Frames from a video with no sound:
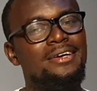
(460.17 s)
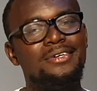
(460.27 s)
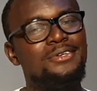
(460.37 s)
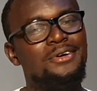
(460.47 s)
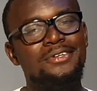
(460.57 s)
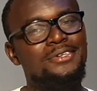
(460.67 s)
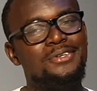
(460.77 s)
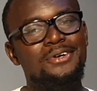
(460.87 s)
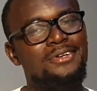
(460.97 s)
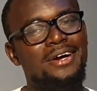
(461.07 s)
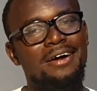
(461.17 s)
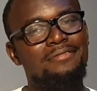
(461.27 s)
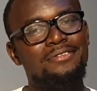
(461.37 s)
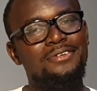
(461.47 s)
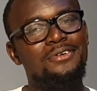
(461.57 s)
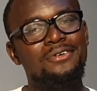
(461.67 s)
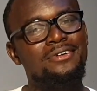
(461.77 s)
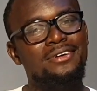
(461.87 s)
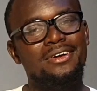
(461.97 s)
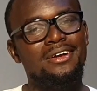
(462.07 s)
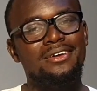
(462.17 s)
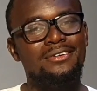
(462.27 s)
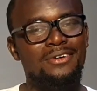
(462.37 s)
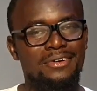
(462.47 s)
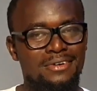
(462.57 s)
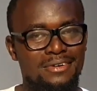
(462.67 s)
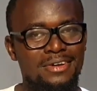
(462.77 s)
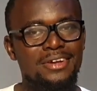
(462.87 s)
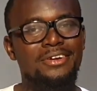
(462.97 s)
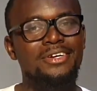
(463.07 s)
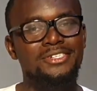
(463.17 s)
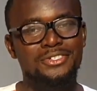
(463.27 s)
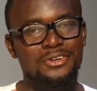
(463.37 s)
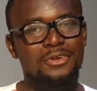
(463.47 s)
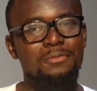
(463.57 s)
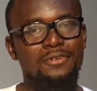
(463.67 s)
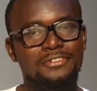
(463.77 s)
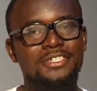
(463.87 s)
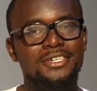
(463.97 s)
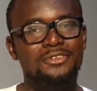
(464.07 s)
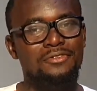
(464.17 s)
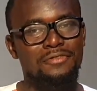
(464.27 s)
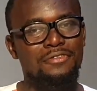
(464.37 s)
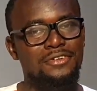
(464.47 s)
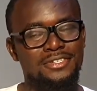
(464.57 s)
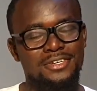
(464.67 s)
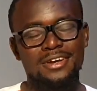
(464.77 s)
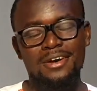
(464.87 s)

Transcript: you don't increase your number of shares over 40.